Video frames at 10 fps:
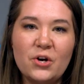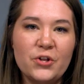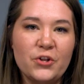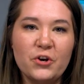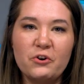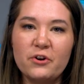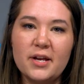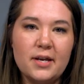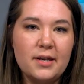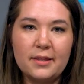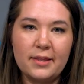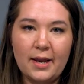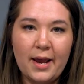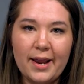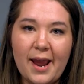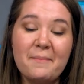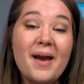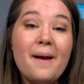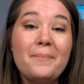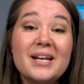on their grid than I am,
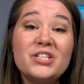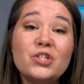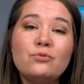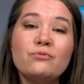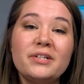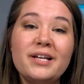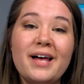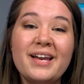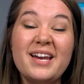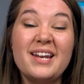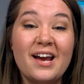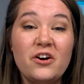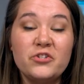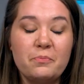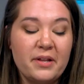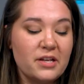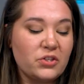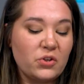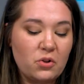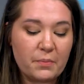but I still really like it, and I also play it
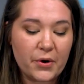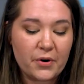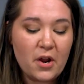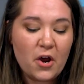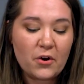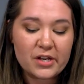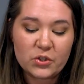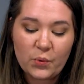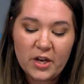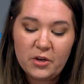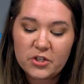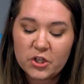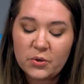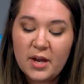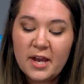solo mode. Okay, so what you do,